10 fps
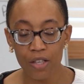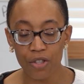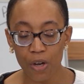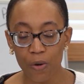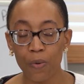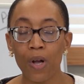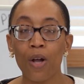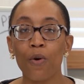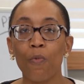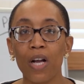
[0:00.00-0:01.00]
So
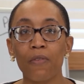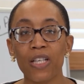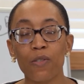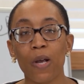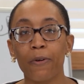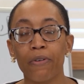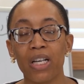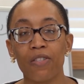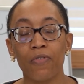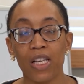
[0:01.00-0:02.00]
one of the reasons why we're
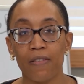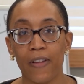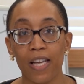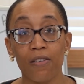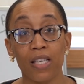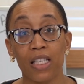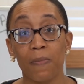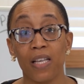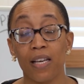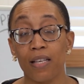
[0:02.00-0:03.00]
doing these videos is
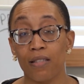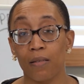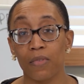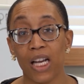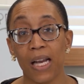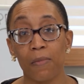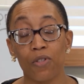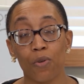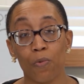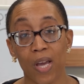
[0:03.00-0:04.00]
because
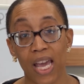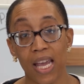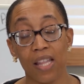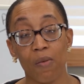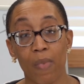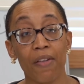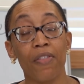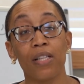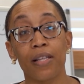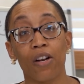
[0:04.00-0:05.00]
sometimes the way and the
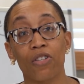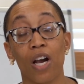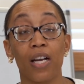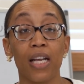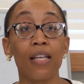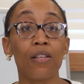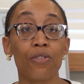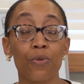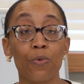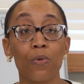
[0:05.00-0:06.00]
methods that are taught in the
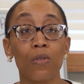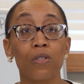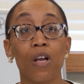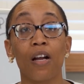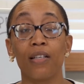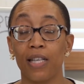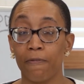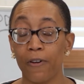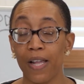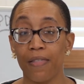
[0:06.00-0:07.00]
schools are
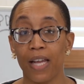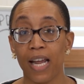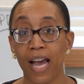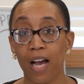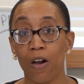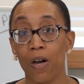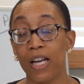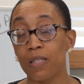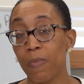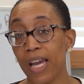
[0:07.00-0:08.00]
different than how
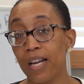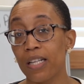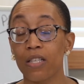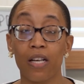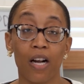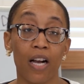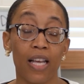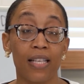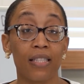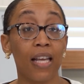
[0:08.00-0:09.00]
us parents and
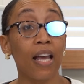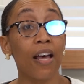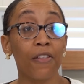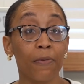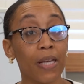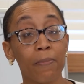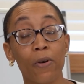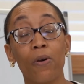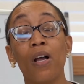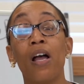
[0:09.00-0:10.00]
guardians and other
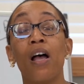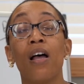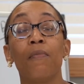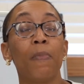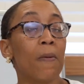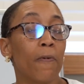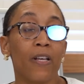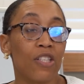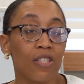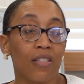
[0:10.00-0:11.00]
people
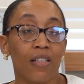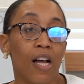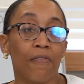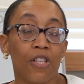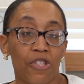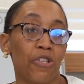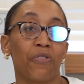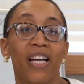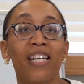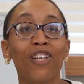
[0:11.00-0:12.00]
we just love the
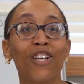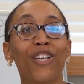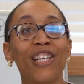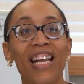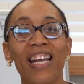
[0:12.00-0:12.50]
children and learn